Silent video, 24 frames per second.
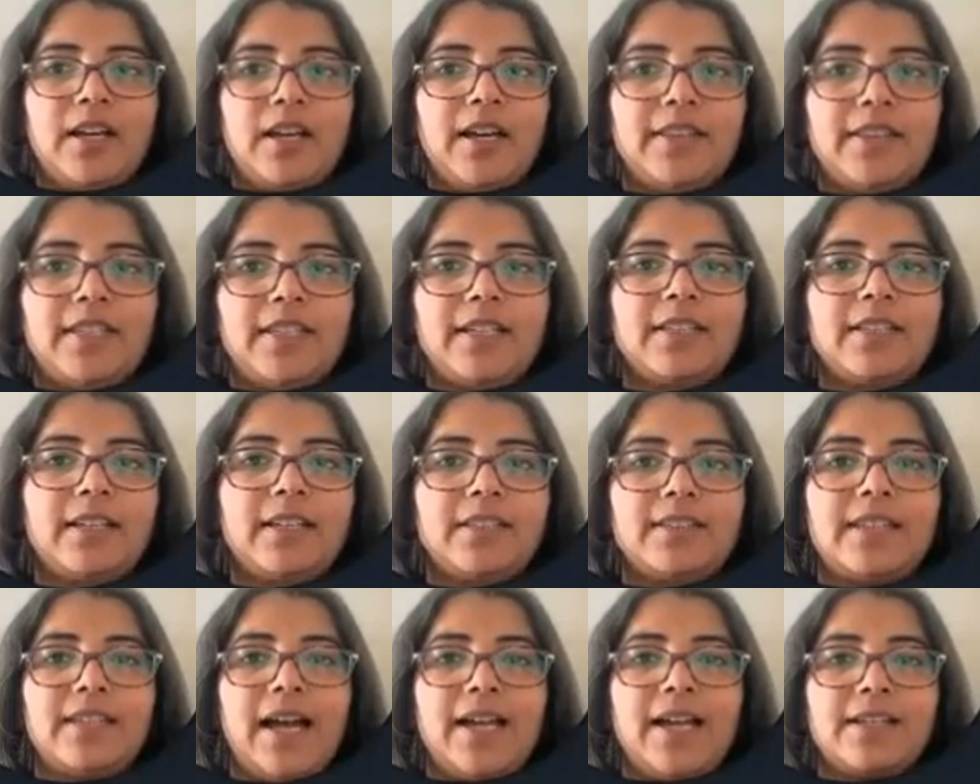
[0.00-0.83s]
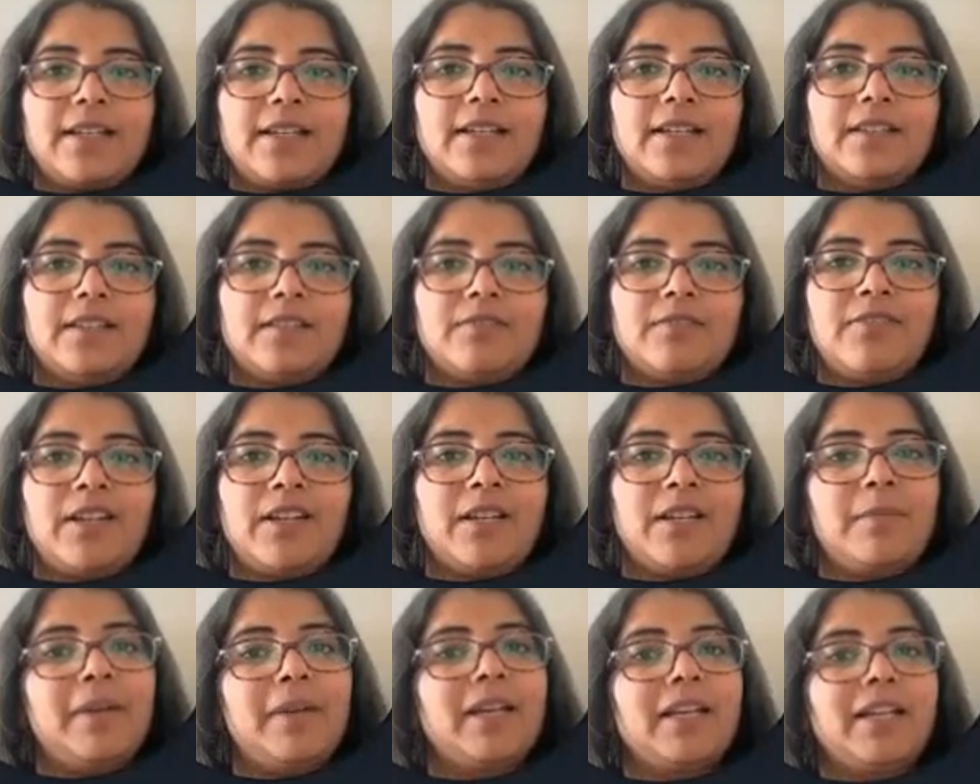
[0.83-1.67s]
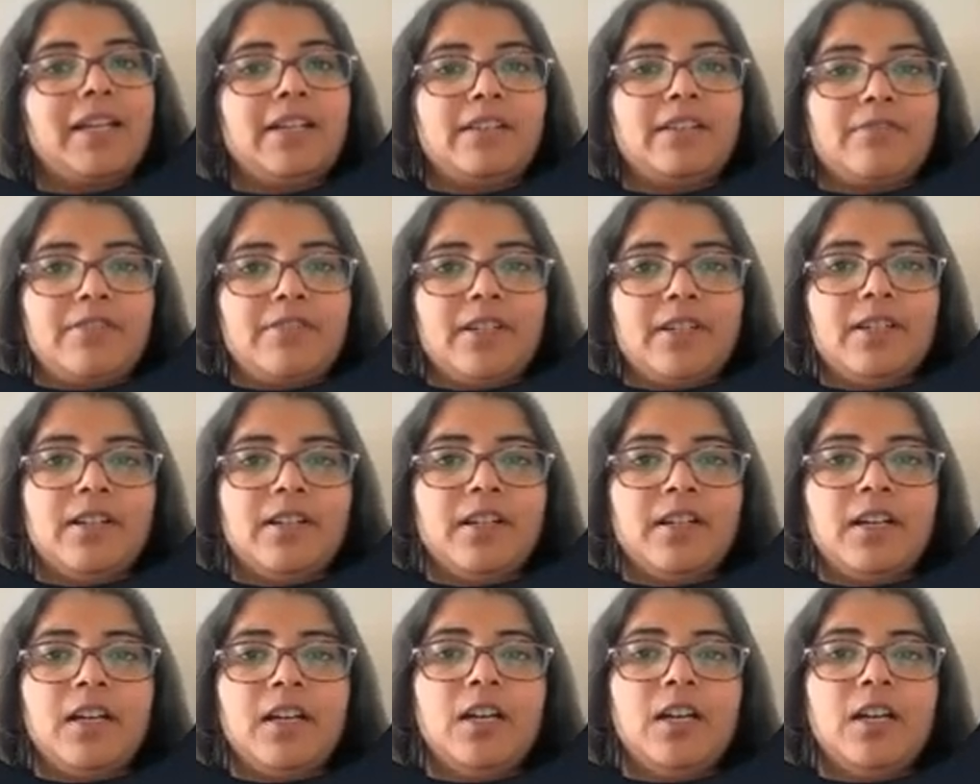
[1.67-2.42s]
I think that is fundamentally different.